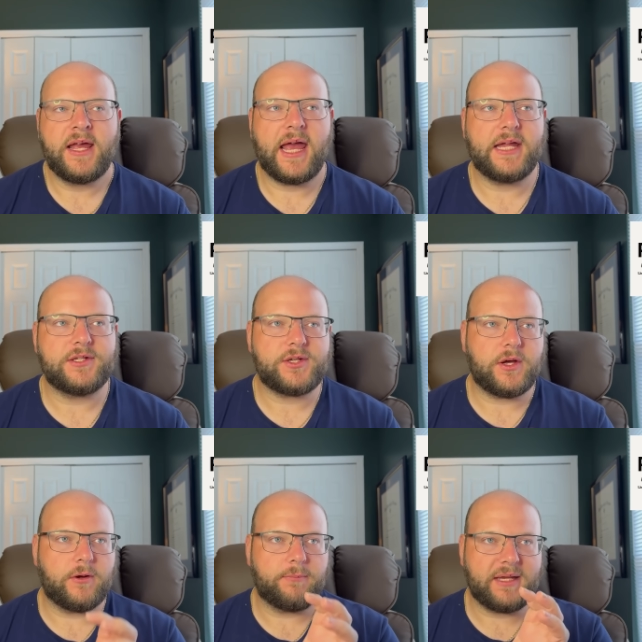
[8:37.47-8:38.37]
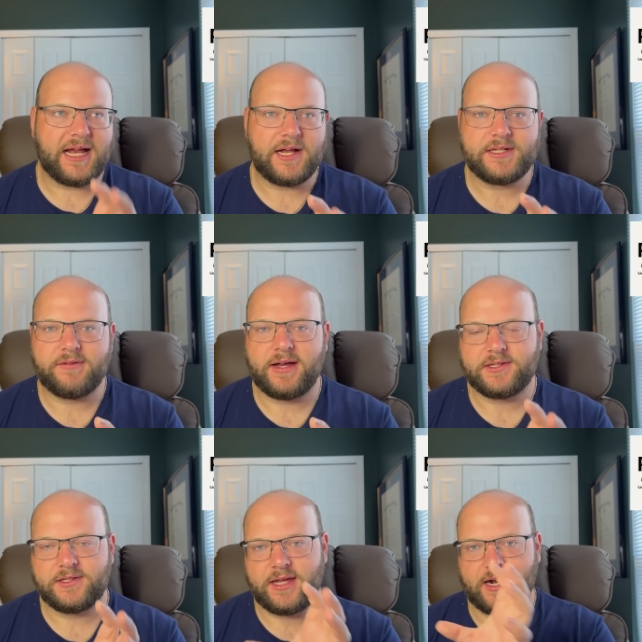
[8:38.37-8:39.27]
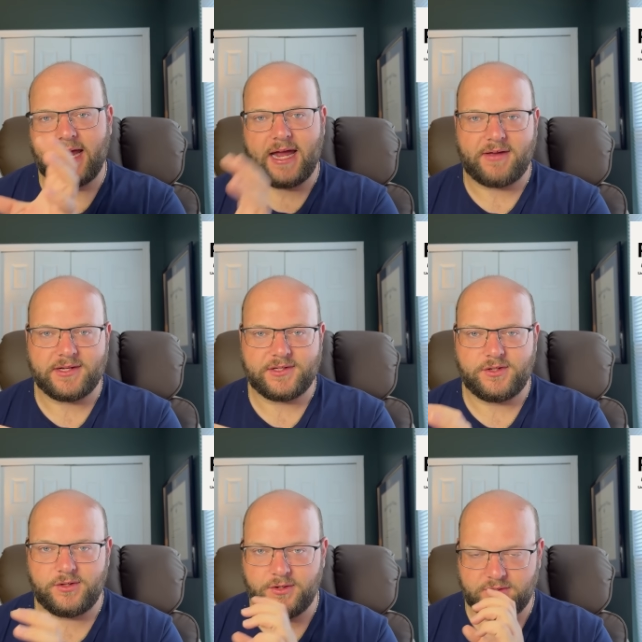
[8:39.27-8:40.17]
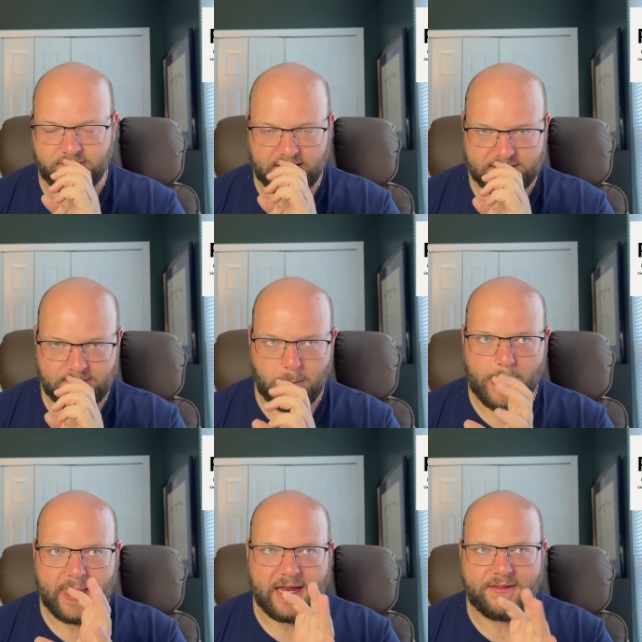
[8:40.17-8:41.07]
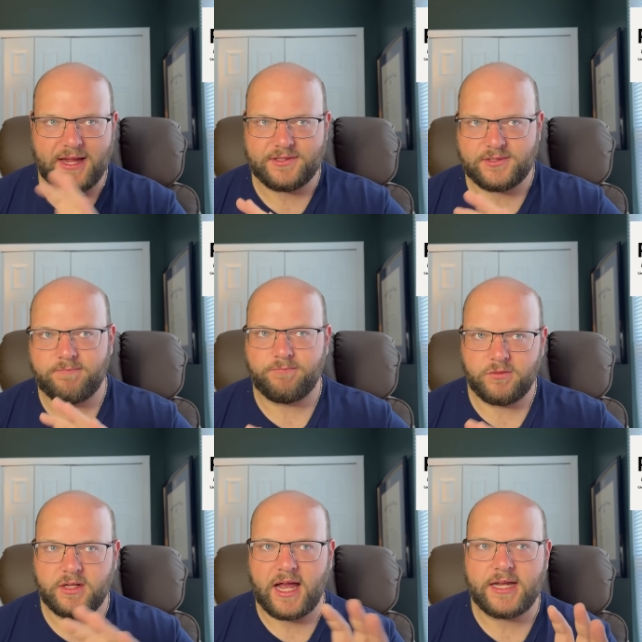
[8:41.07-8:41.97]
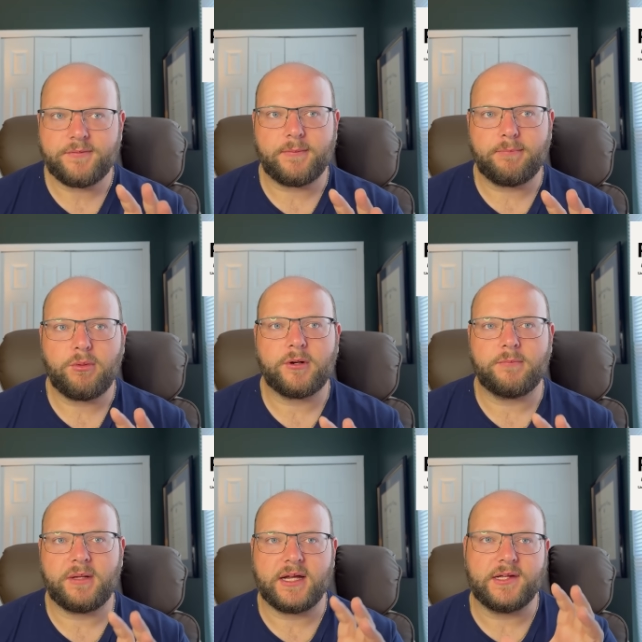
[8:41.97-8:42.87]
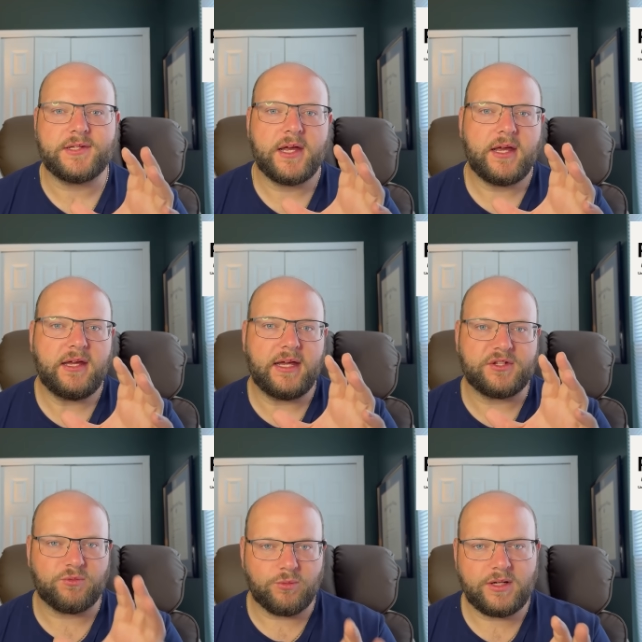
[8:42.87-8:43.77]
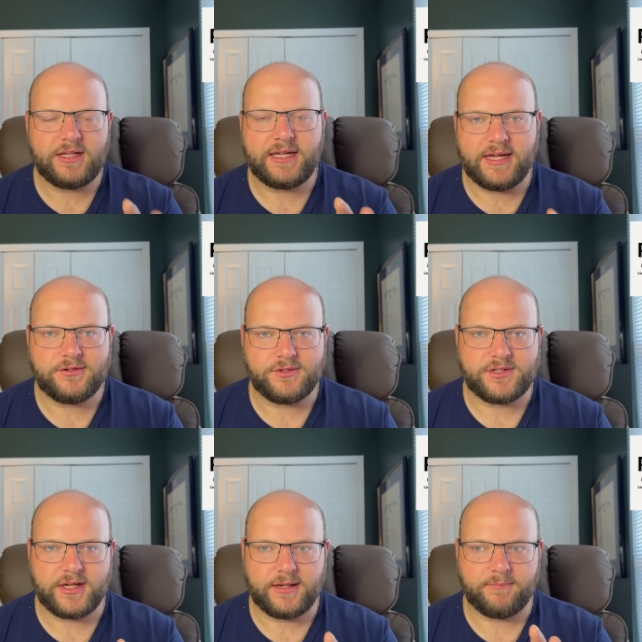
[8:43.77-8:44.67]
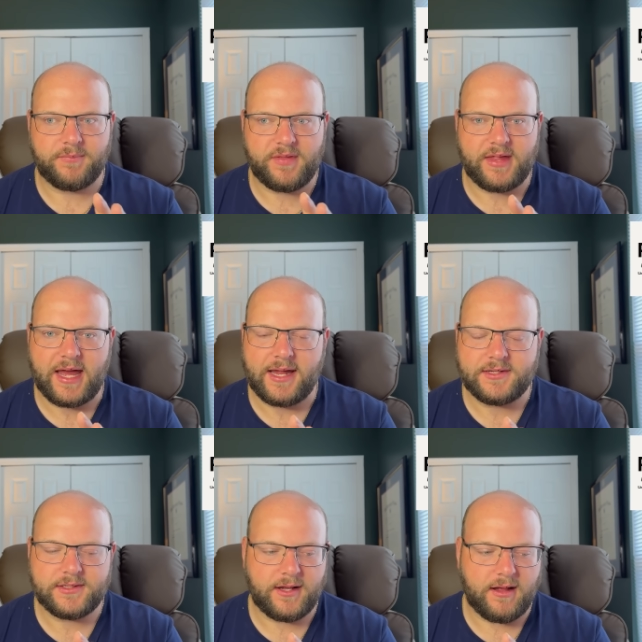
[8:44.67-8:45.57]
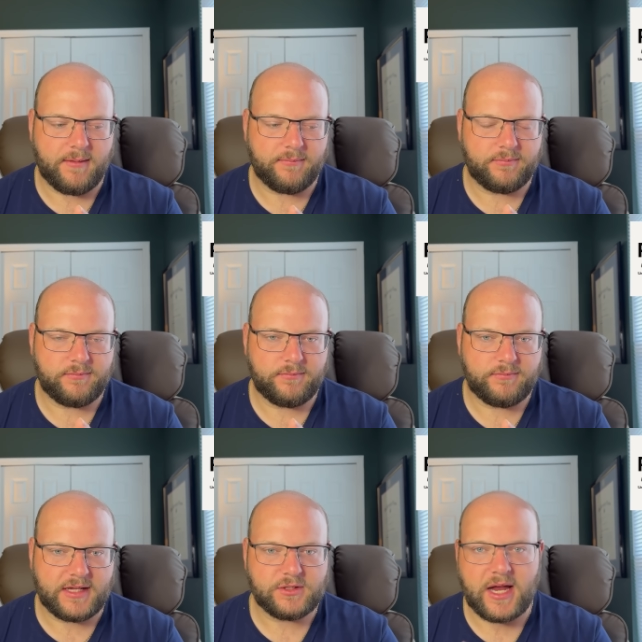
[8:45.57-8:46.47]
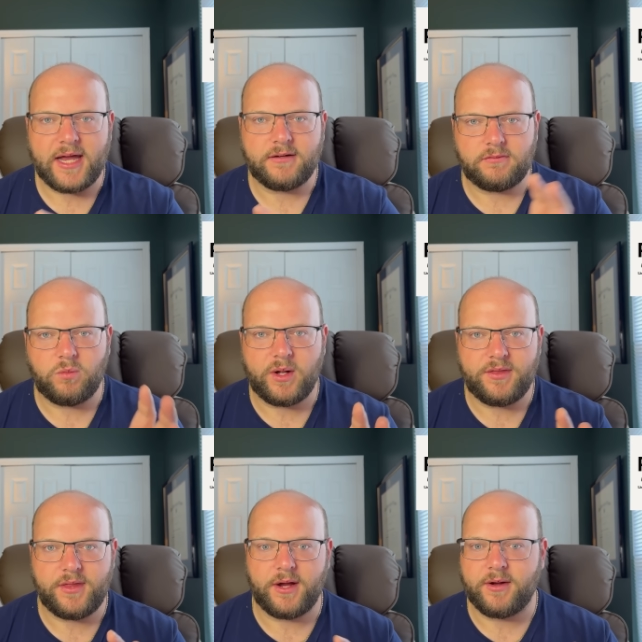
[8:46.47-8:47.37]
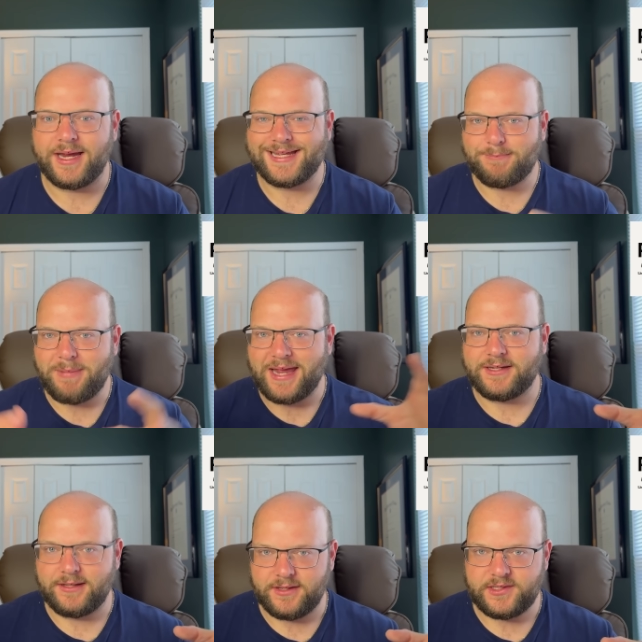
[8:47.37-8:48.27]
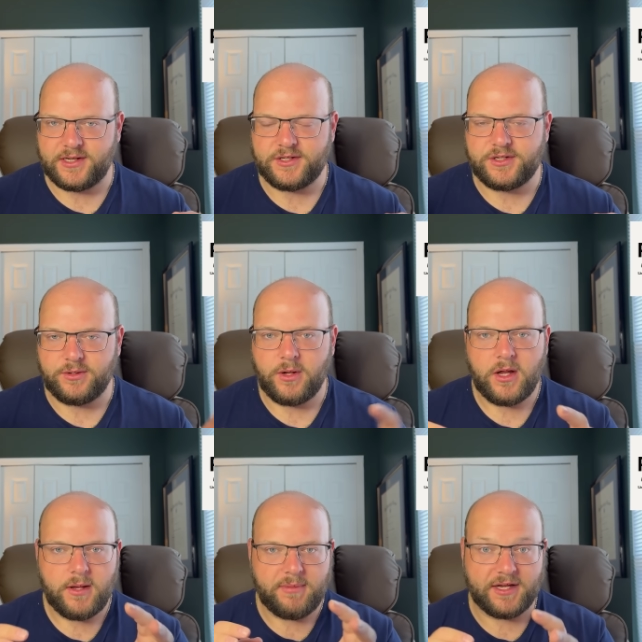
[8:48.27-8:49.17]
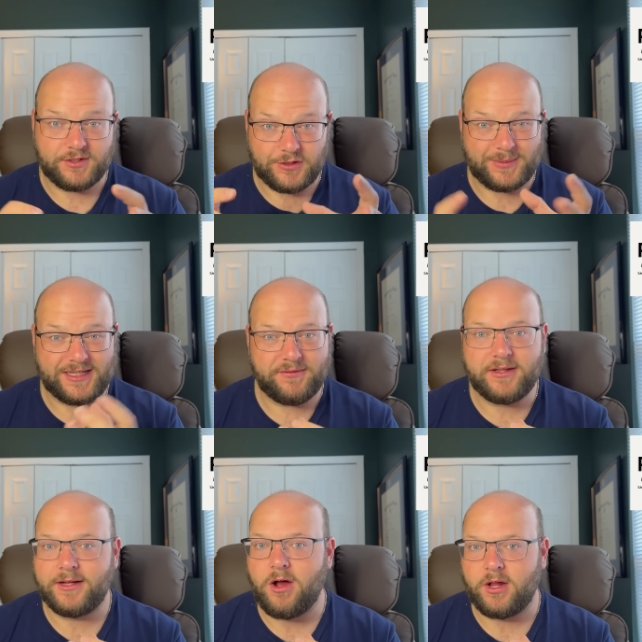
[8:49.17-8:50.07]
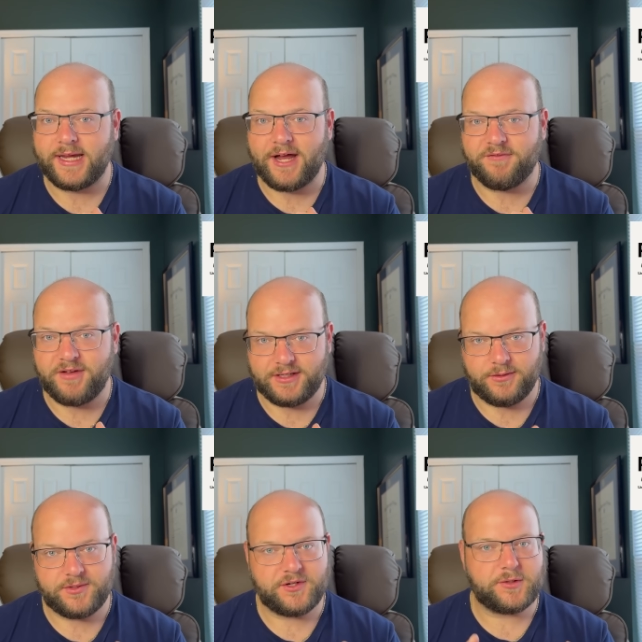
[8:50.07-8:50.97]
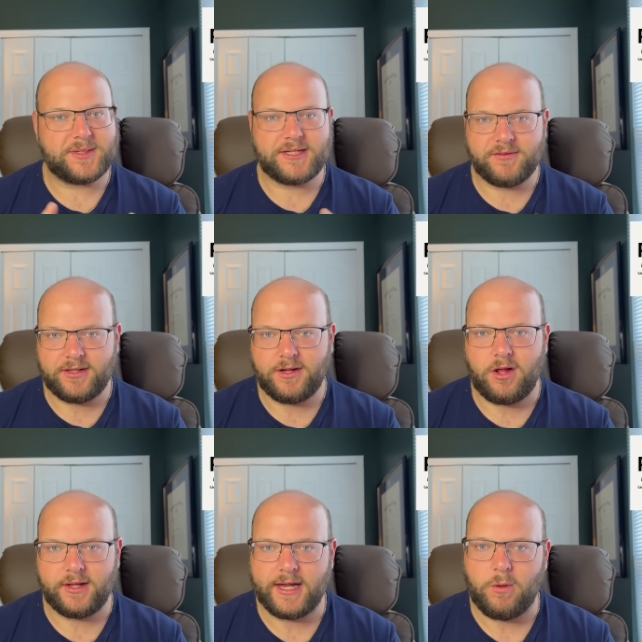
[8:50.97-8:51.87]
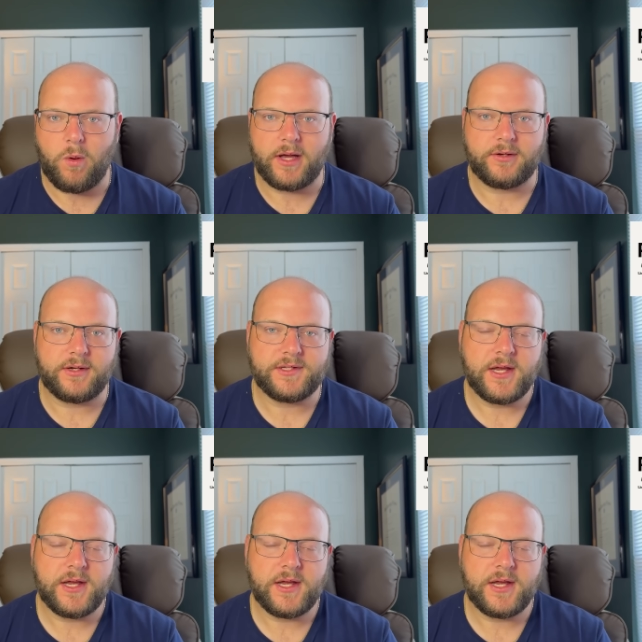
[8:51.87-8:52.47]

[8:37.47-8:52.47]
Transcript: And so because I have access to that, I have access to those events. And that's kind of important because it's really interesting that that's kind of what they're expanding this into, because they're specifically calling out venues. They're specifically calling out wineries.